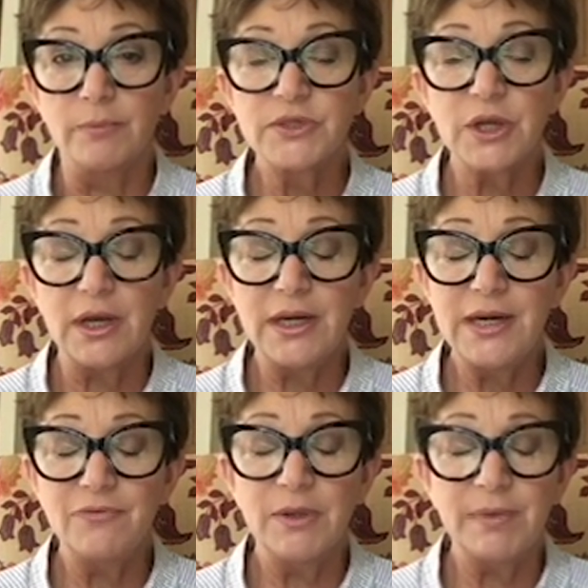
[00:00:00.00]
So
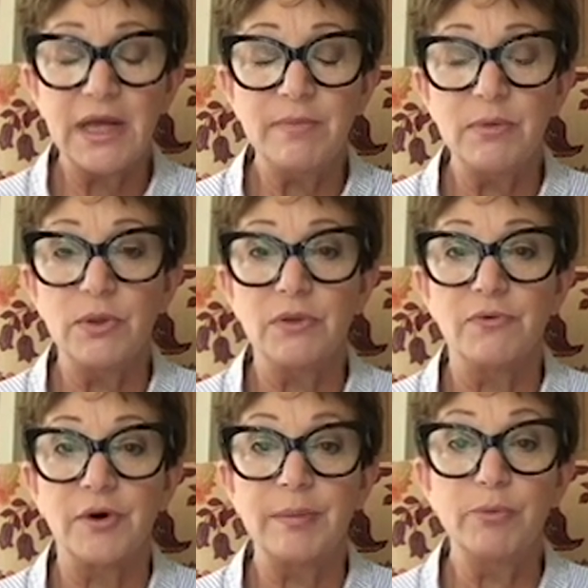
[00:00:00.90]
even a baby with a
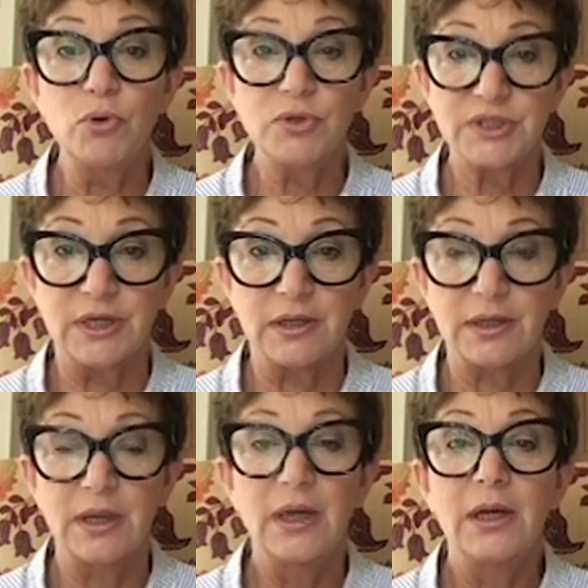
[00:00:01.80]
very poor
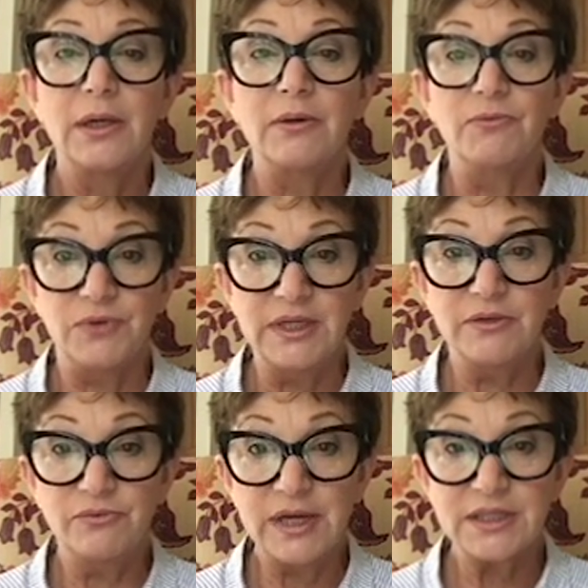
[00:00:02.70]
suck can feed
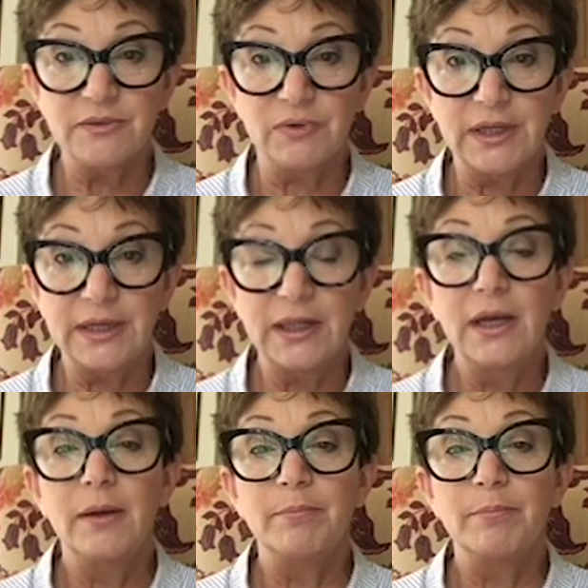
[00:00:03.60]
effectively,